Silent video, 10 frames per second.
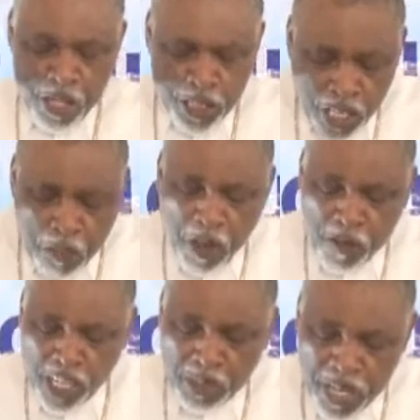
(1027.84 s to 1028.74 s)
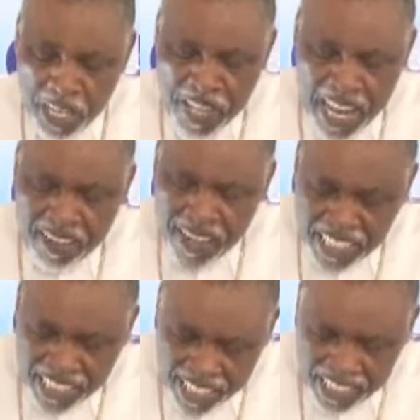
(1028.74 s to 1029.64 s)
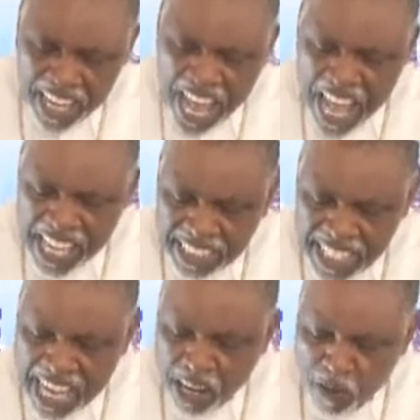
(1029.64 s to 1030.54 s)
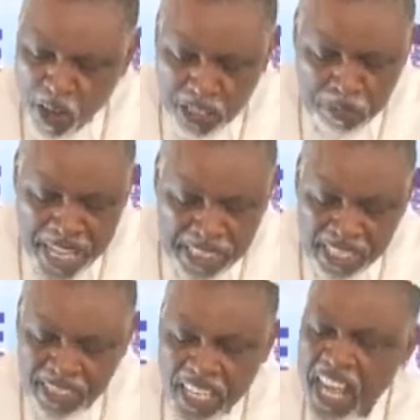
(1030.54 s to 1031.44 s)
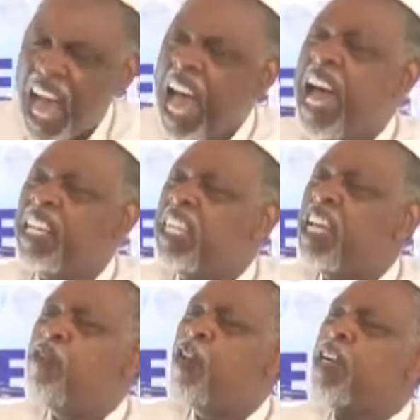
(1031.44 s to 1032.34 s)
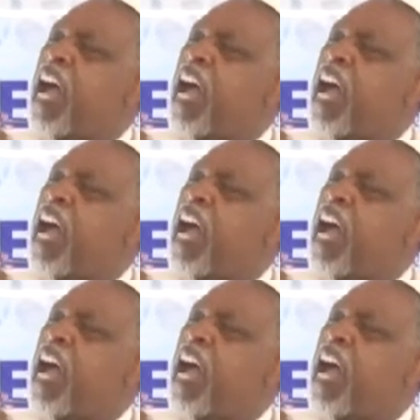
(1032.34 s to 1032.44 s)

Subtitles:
Some of us believe that riches are a sign of God's blessings and even